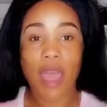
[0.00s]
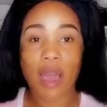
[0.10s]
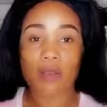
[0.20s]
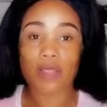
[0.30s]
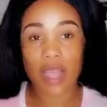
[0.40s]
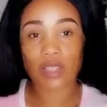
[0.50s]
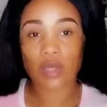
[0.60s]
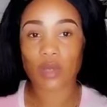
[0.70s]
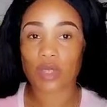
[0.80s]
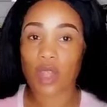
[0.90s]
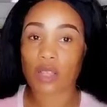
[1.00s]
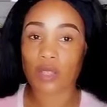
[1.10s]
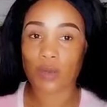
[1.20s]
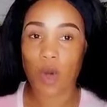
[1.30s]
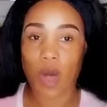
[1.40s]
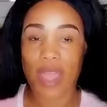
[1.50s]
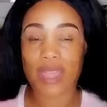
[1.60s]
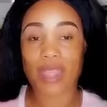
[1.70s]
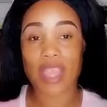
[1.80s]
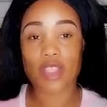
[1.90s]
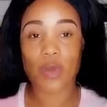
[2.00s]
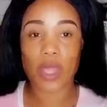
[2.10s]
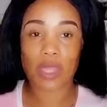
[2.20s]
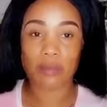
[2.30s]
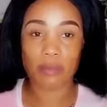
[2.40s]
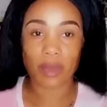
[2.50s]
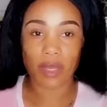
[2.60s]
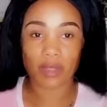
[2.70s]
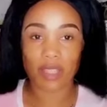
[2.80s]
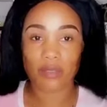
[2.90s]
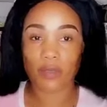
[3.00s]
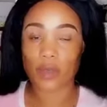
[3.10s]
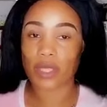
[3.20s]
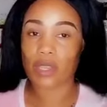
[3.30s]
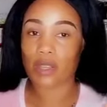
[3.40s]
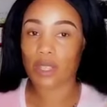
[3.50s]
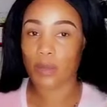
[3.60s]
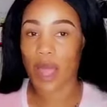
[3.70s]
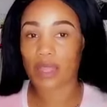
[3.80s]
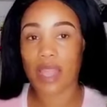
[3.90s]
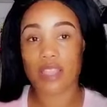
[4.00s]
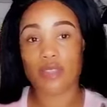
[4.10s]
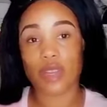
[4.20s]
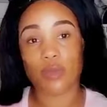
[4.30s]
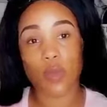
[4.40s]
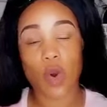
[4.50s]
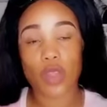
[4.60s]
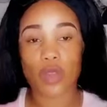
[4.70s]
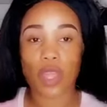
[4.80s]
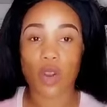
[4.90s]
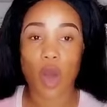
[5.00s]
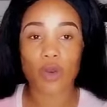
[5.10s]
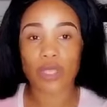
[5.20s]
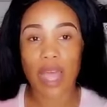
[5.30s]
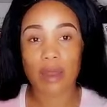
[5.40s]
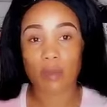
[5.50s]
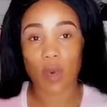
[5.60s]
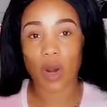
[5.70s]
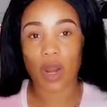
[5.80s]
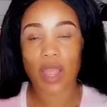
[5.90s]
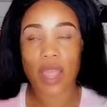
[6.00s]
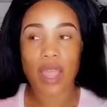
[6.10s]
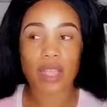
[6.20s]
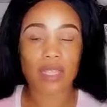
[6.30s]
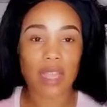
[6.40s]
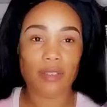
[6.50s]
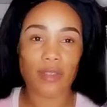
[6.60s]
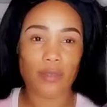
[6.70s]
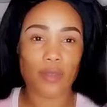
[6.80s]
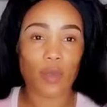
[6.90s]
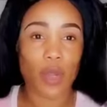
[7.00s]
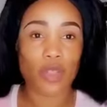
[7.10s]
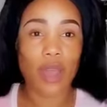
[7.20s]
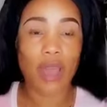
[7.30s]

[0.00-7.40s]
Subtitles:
I would like to start small and then you can build. If you see a spot that you need more, you can always add more, instead of when you